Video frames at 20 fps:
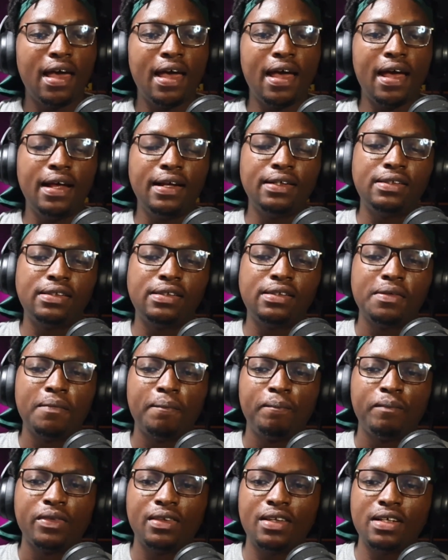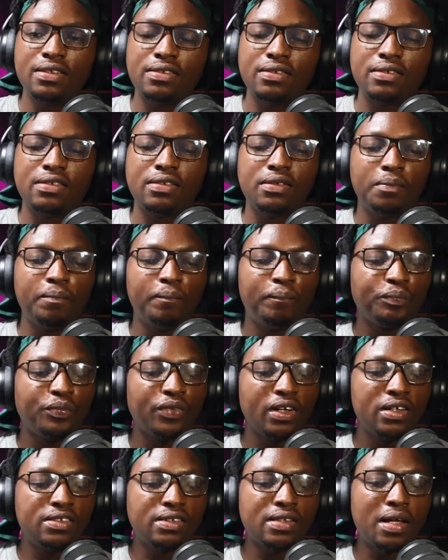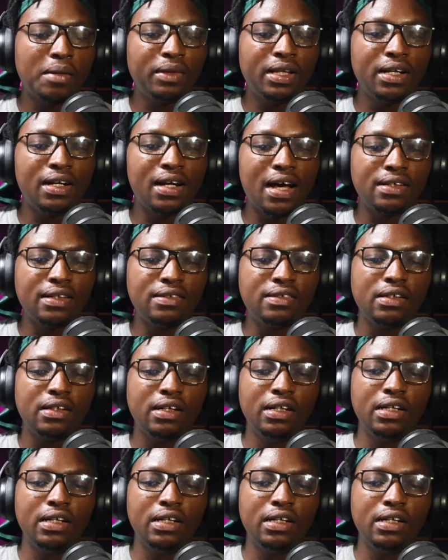And this is something that,